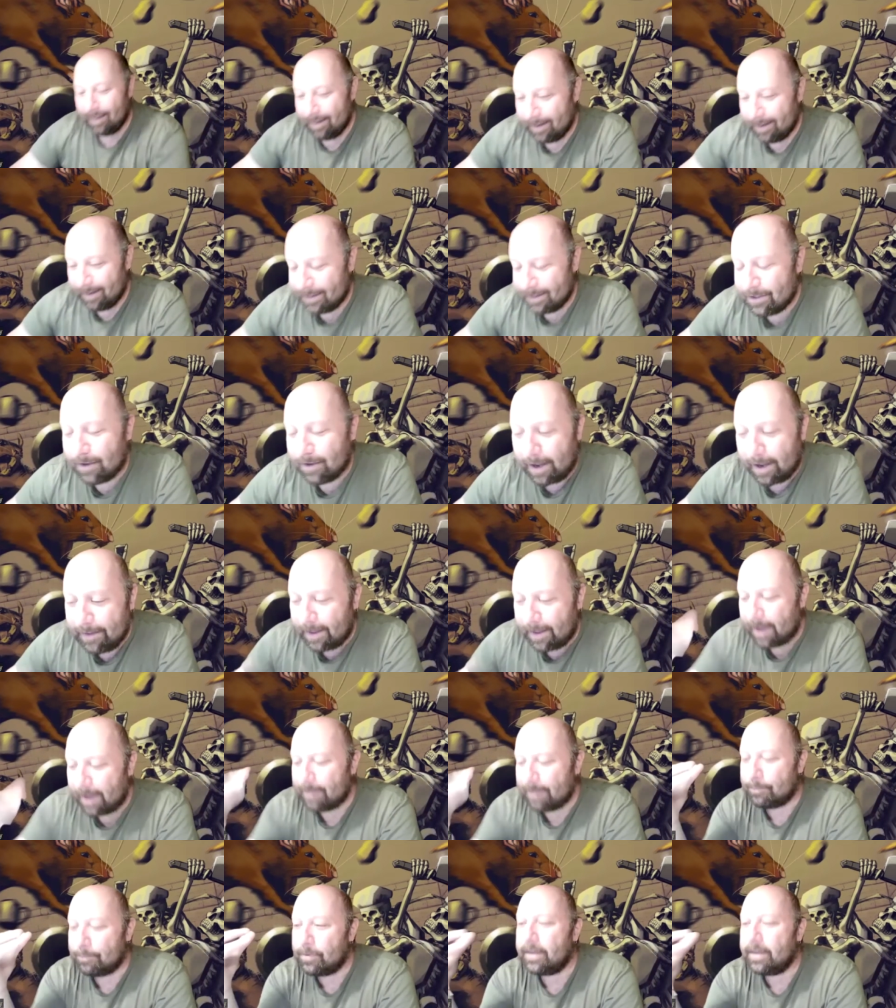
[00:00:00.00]
so i,
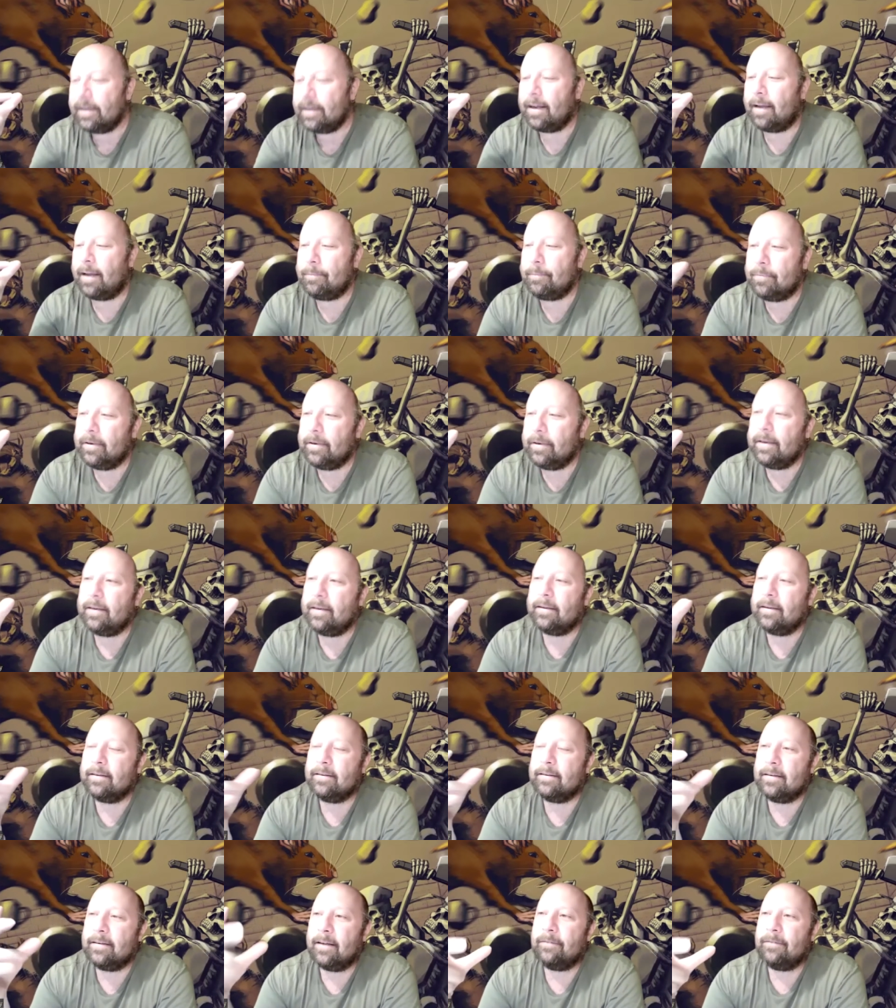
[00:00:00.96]
I bring i bring a
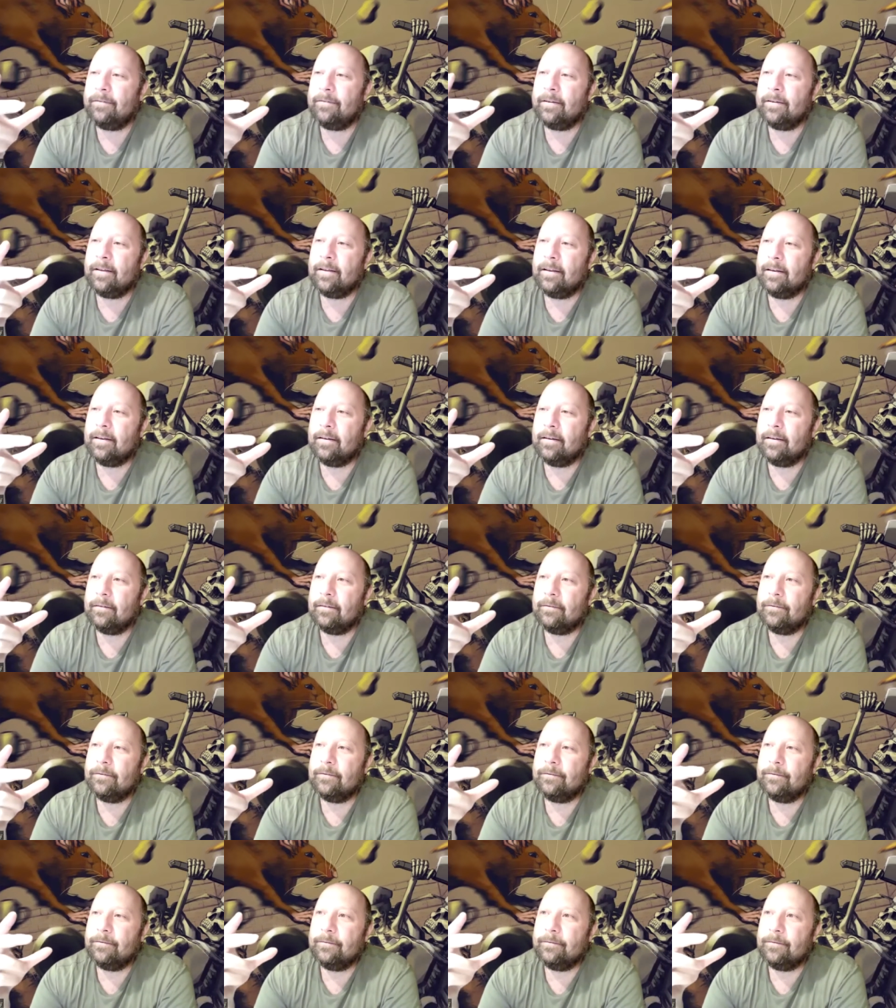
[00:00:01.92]
definite
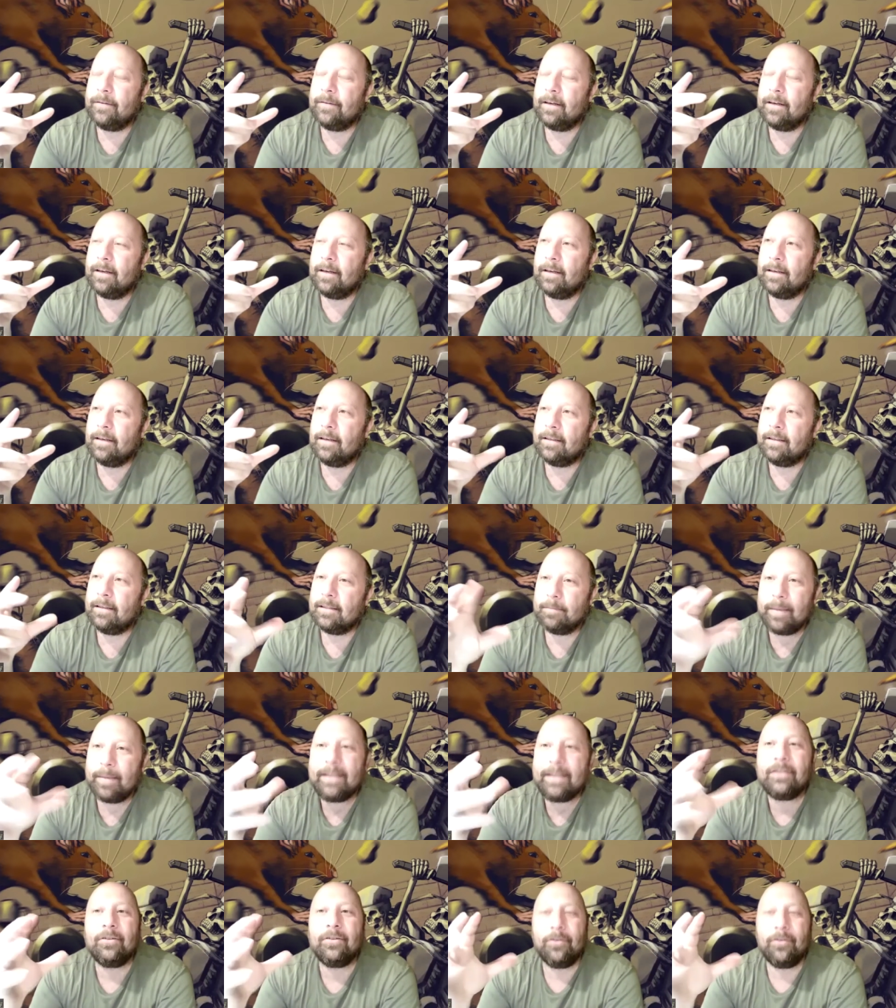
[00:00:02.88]
uh, spatial